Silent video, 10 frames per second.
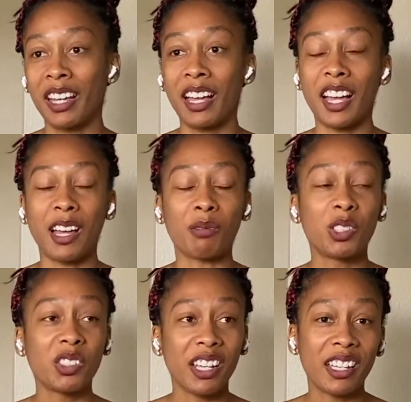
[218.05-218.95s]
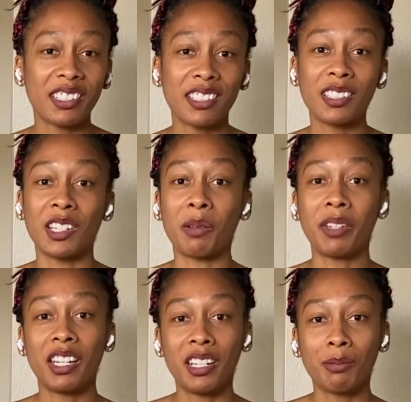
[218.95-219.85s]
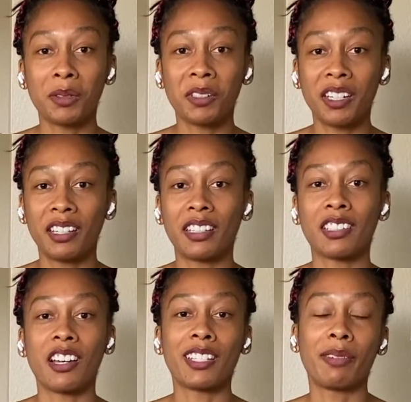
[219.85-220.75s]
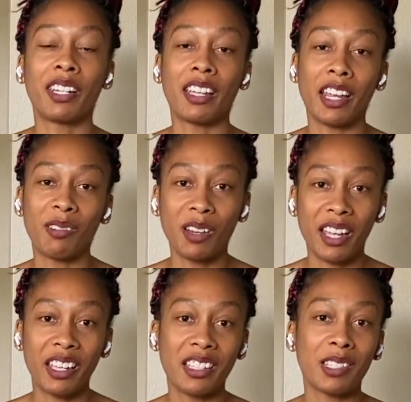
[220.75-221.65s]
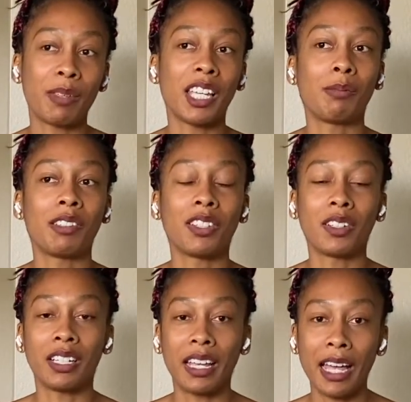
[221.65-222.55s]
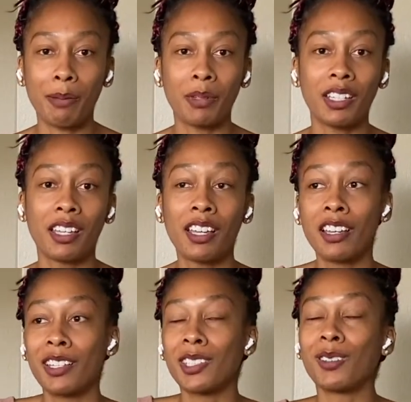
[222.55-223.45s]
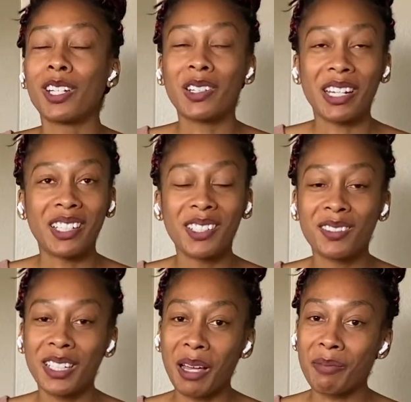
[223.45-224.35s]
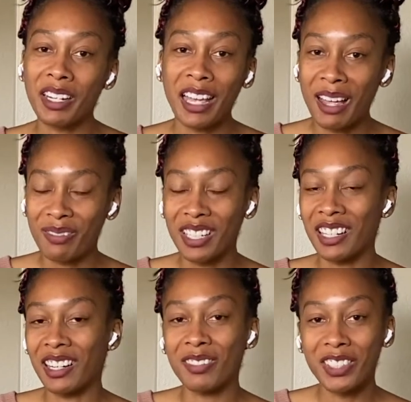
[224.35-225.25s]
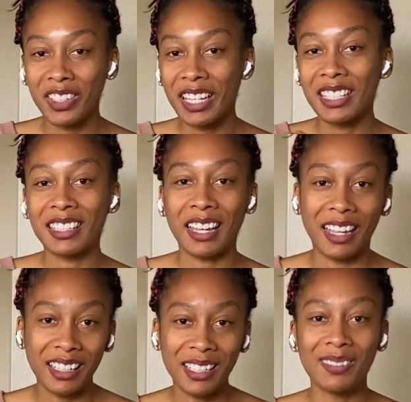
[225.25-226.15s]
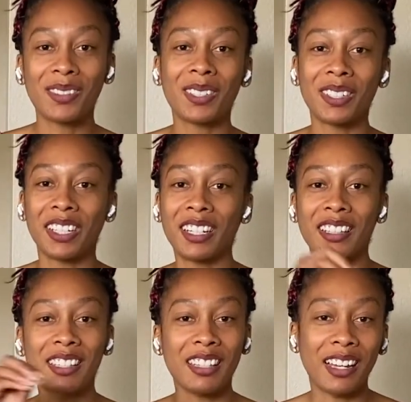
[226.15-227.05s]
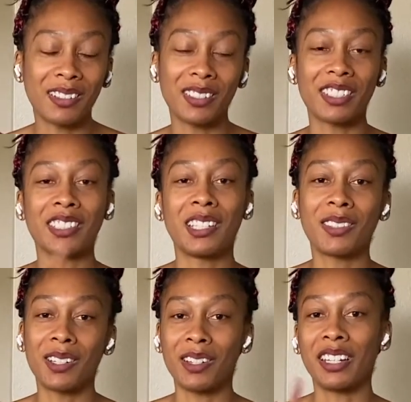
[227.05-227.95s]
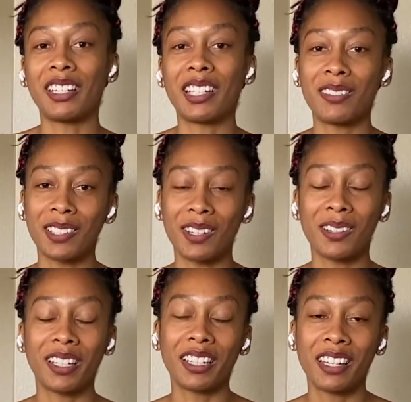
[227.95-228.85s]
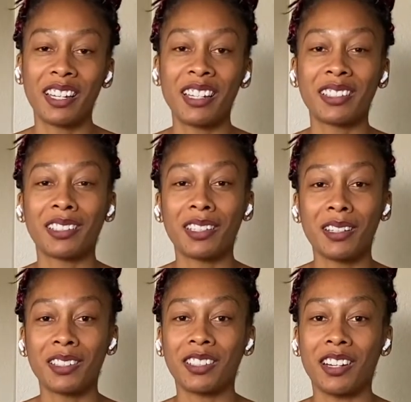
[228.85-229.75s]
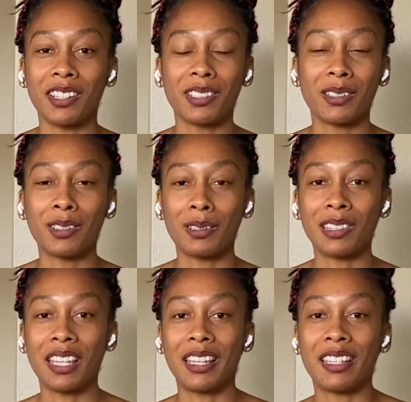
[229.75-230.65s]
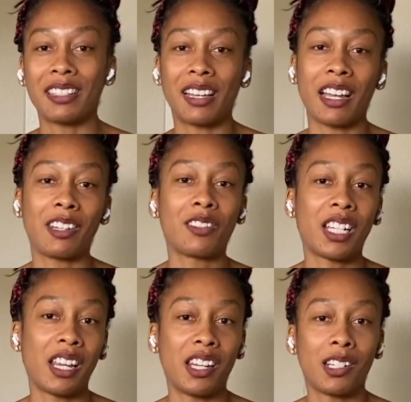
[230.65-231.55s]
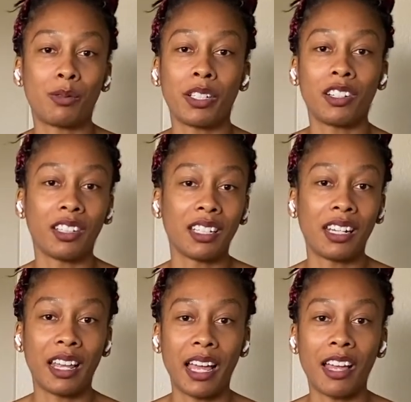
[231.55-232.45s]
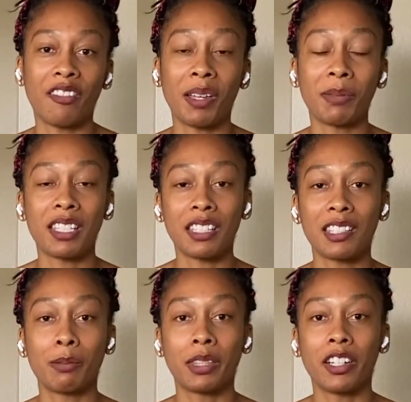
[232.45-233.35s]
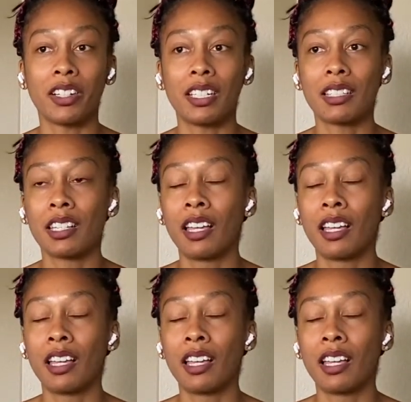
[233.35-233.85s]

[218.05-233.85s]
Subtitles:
I'm stressed, so I'm eating more. That's causing me to gain weight. It's making me feel unhappy. So what do I do when I'm unhappy and I'm stressed? I eat more, and the cycle just keeps going and keeps going. So those are also two things that kind of change when you're looking at family system theories.